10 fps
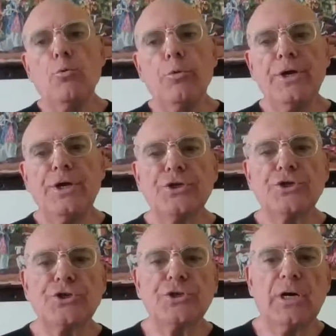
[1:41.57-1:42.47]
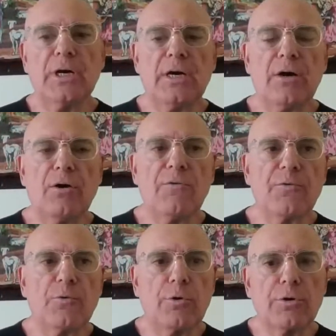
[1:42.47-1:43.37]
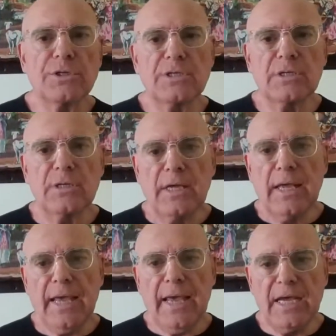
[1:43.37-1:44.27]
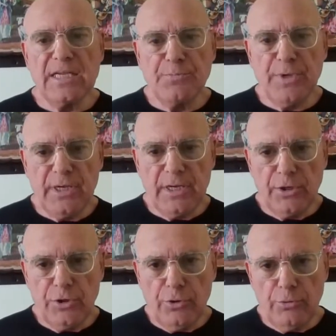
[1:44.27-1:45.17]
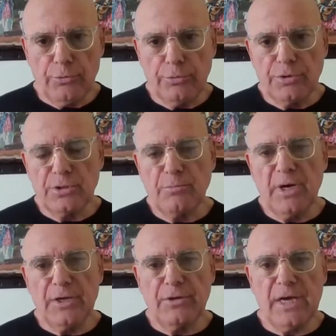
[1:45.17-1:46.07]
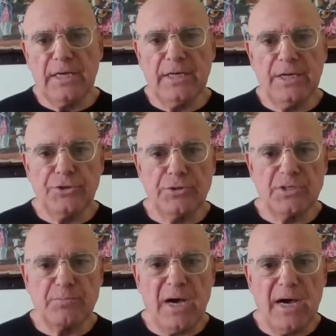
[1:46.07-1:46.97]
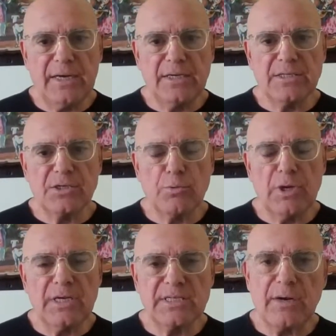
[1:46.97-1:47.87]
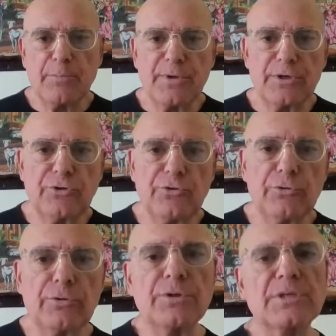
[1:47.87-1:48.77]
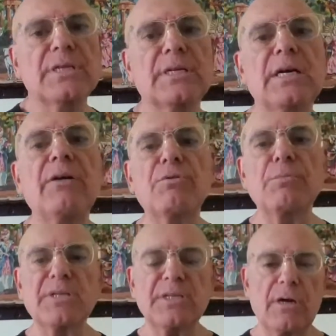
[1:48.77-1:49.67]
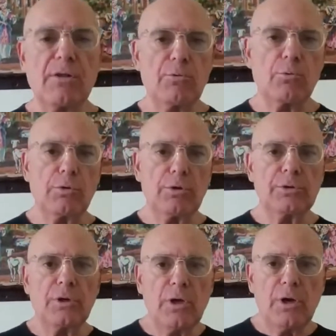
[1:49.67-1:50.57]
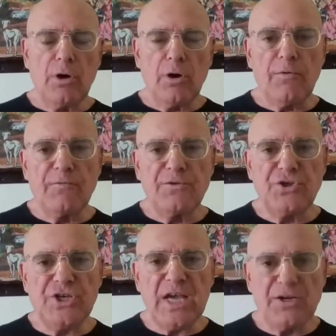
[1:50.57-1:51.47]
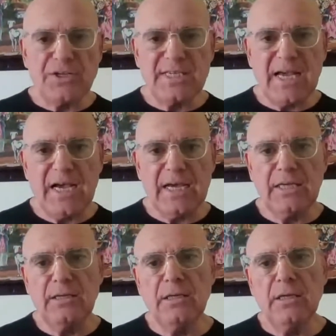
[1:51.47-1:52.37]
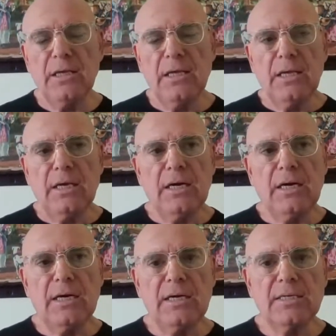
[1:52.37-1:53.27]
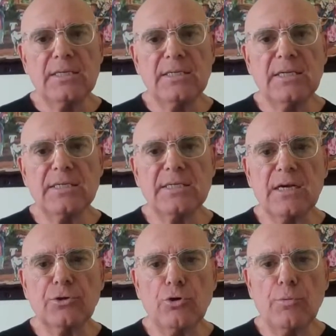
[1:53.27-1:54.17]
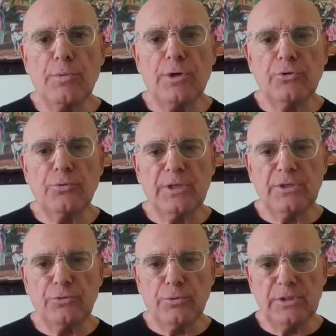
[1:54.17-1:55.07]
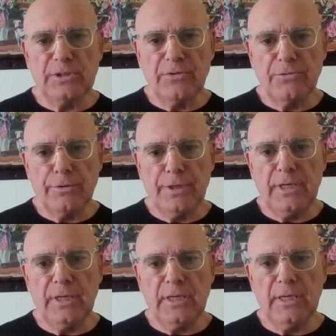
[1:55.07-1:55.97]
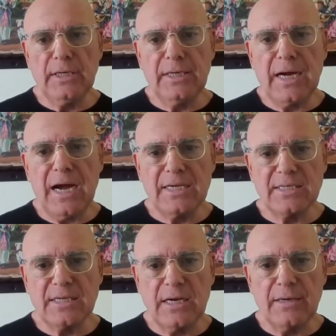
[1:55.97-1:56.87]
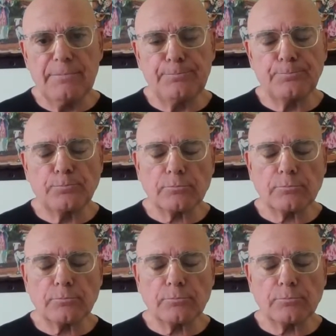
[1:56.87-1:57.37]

which, of course, has been accused by United Nations bodies as well as rapporteurs and governments around the world of genocide since October 2023 in Gaza,